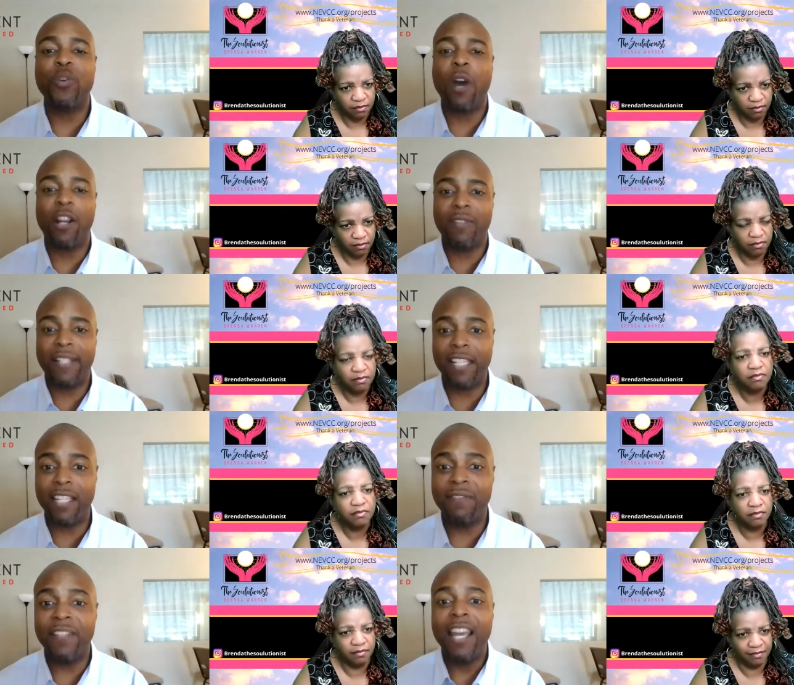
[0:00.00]
Speaker 1: you want to
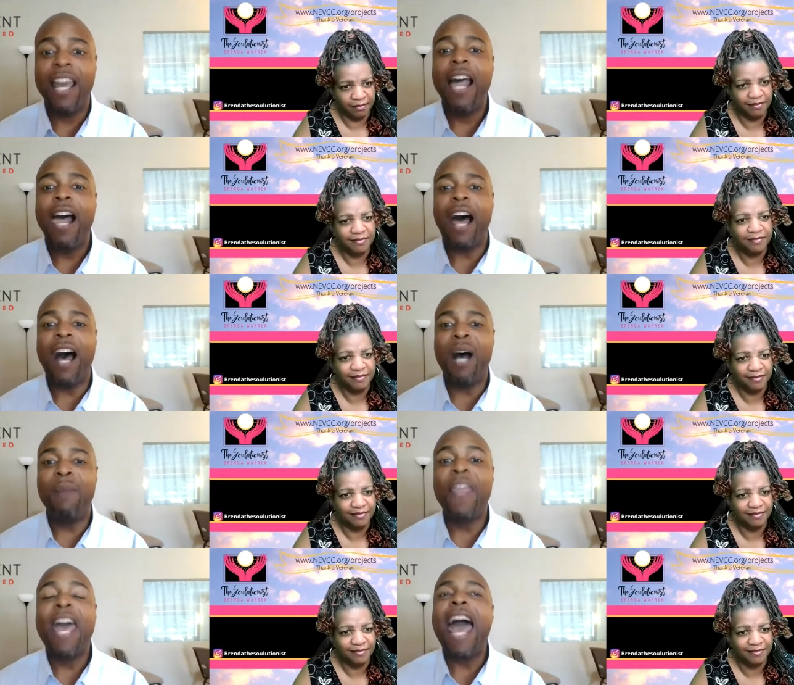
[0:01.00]
receive.
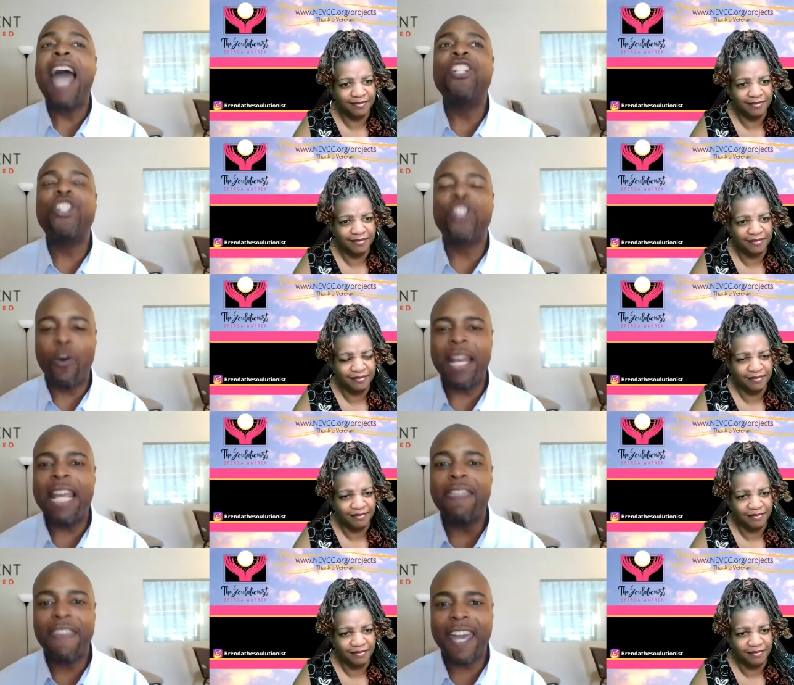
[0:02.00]
Um, and so
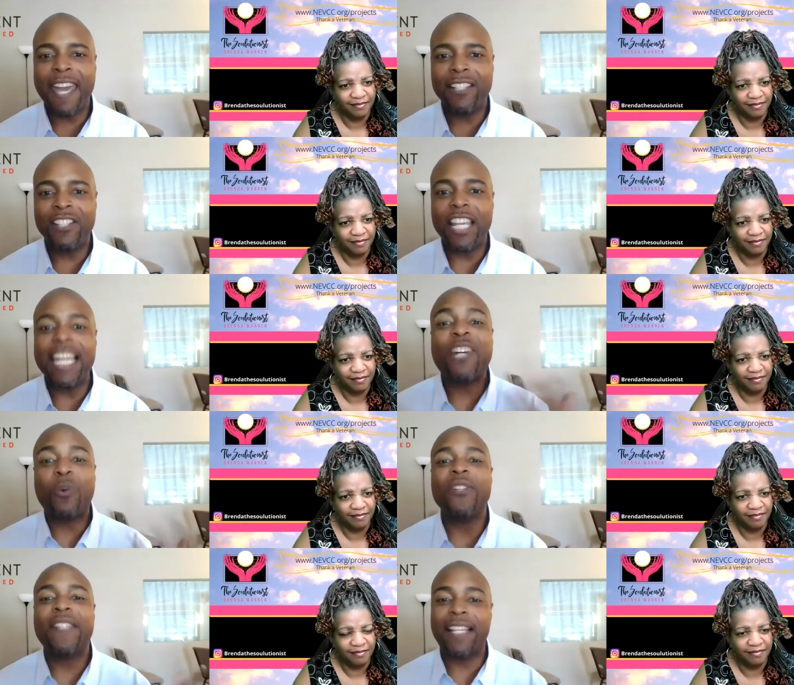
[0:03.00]
many things
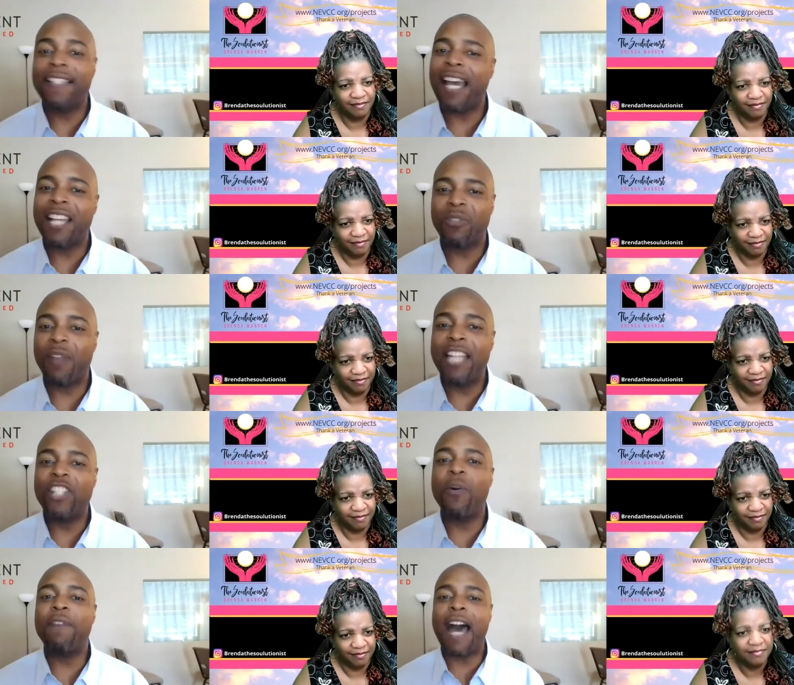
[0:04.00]
equal success, right?
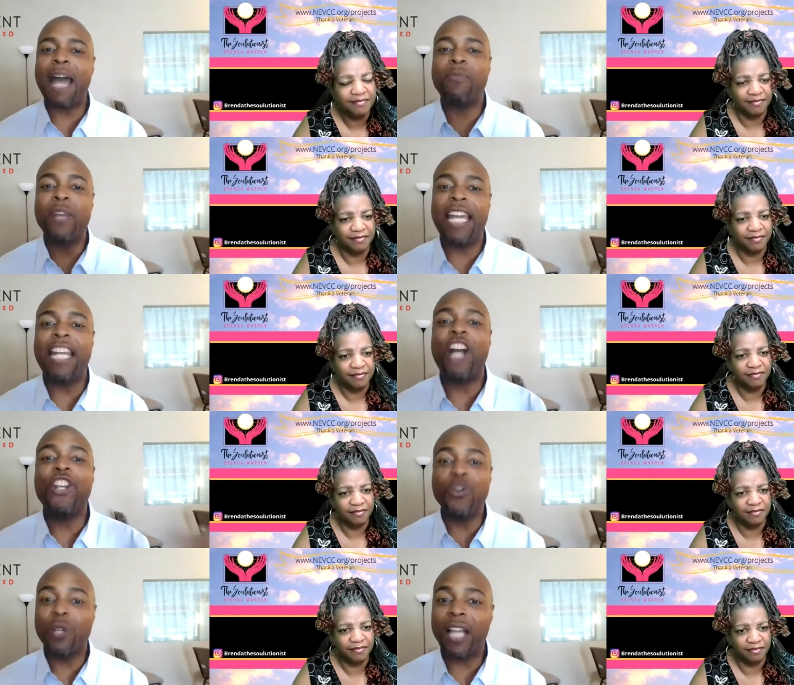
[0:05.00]
So if I bring in a
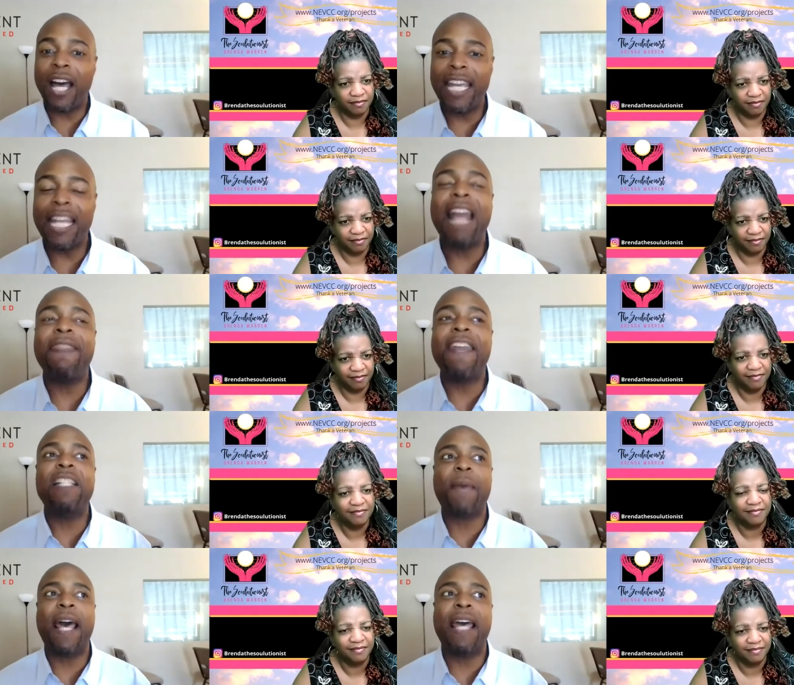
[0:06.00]
new client and they
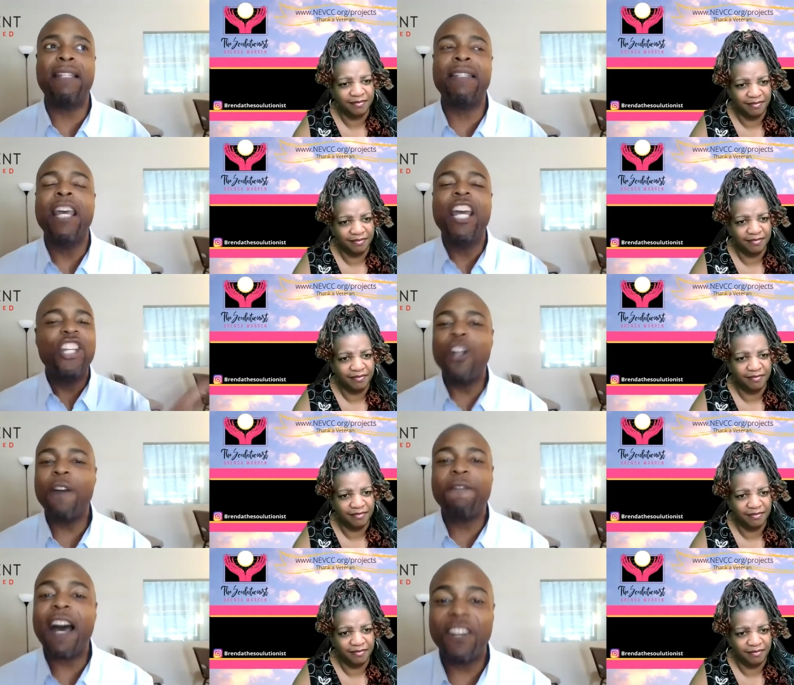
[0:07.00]
spend, you
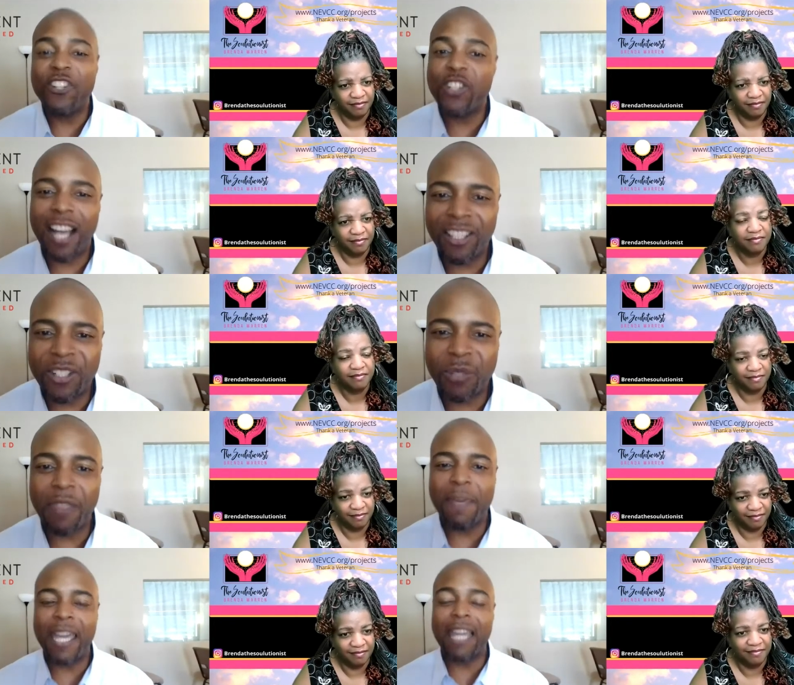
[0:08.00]
know, $500
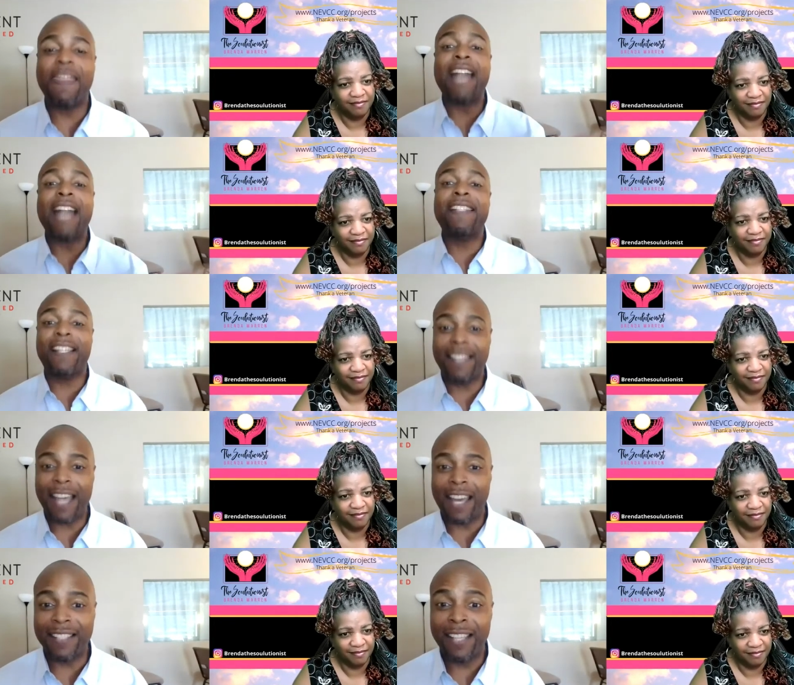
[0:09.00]
with me, that's
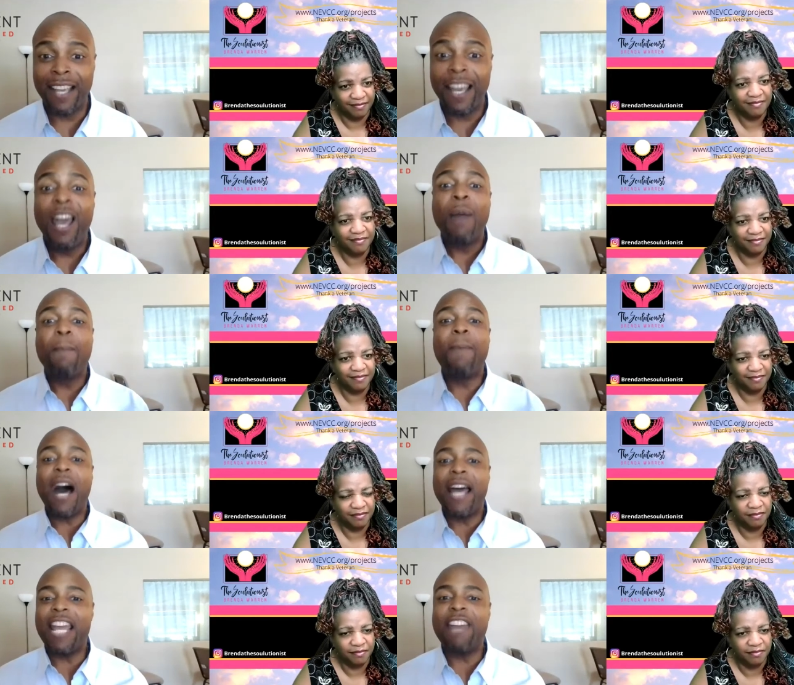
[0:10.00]
success. Mm-hmm.
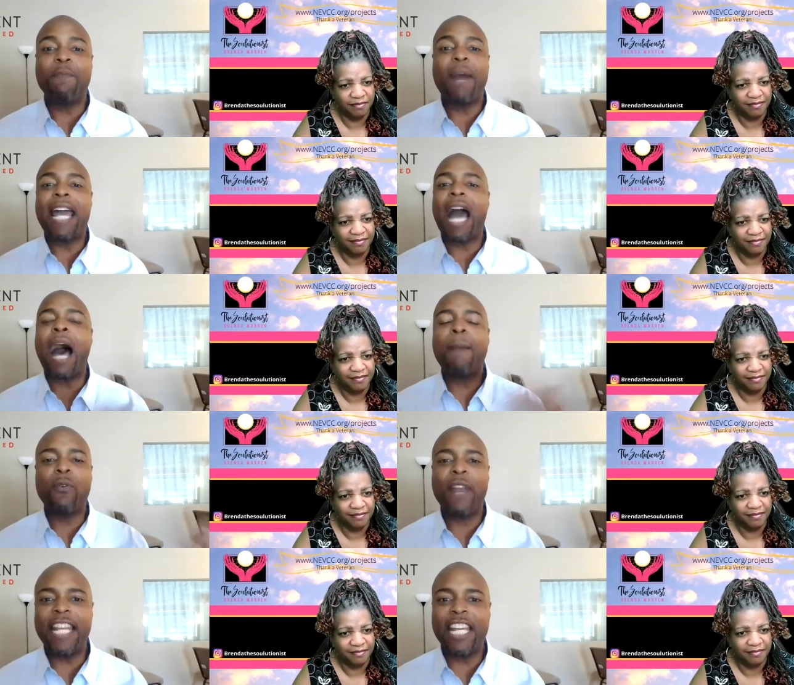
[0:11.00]
But if my
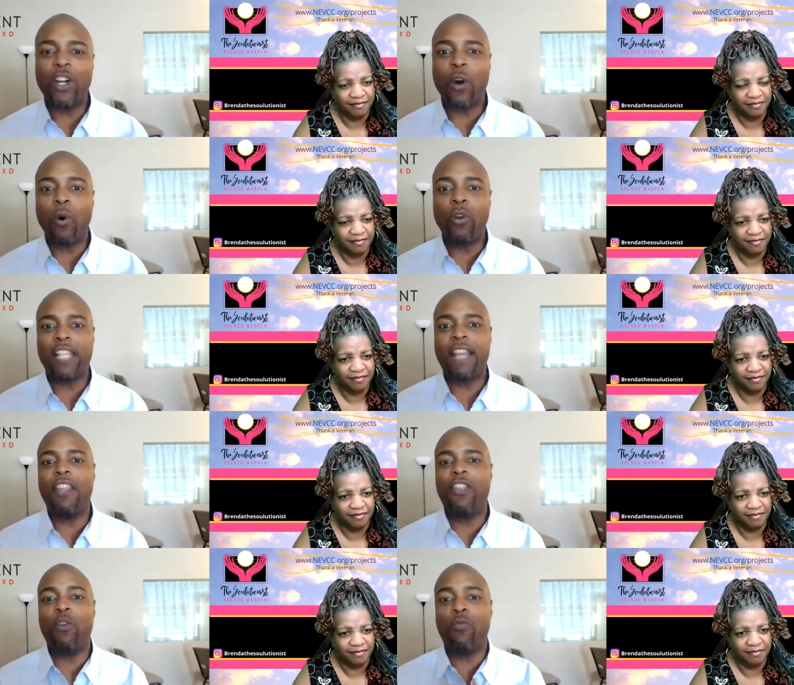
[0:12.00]
operating goals
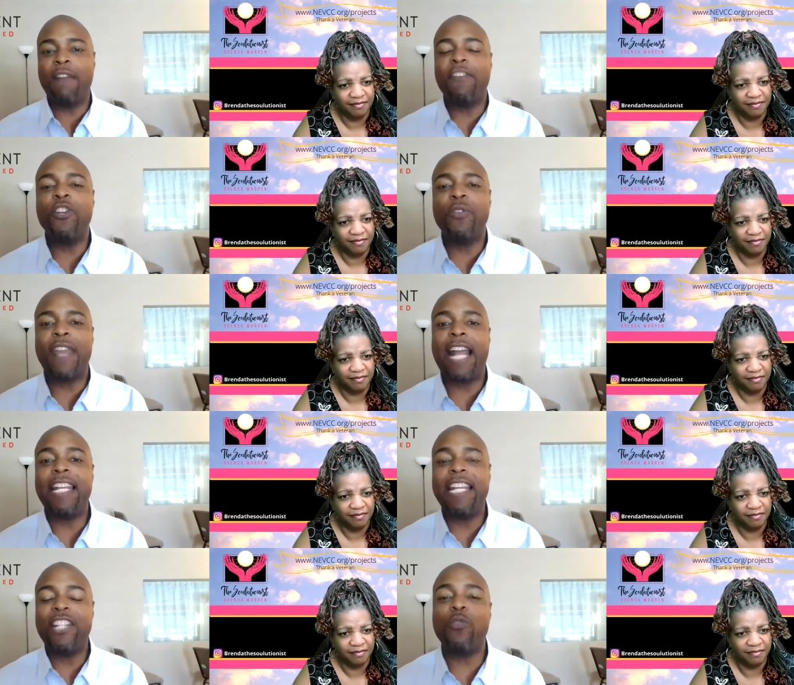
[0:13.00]
and the revenue that I
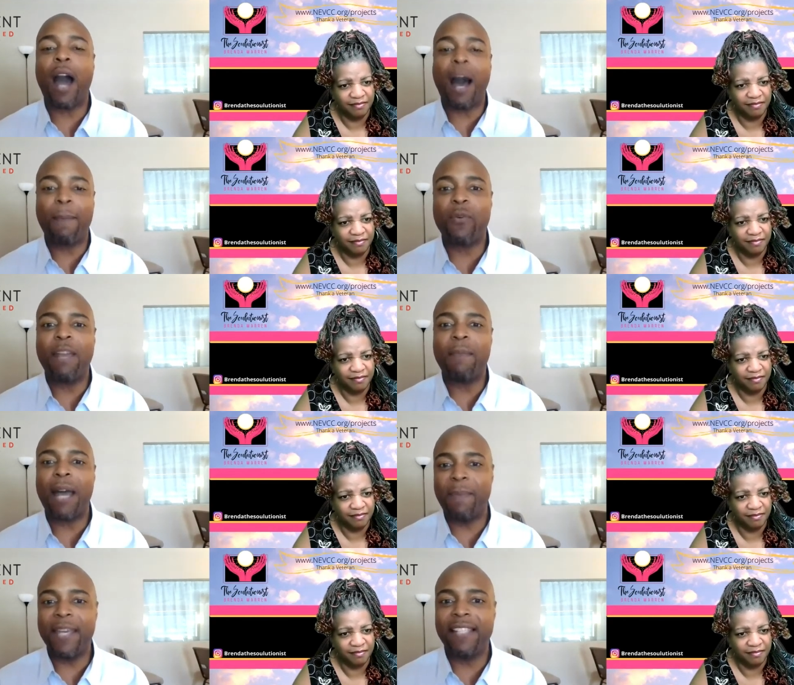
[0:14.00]
need to operate
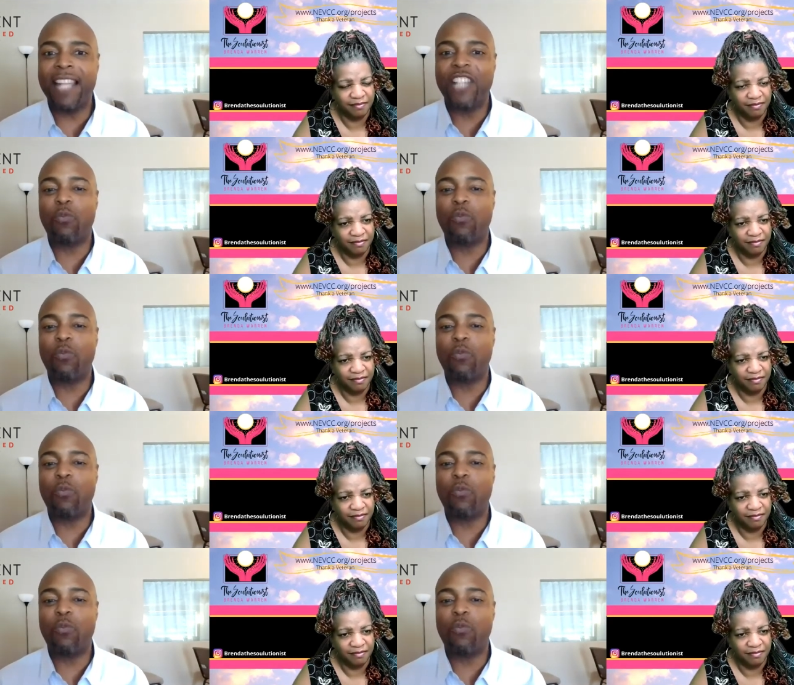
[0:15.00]
my business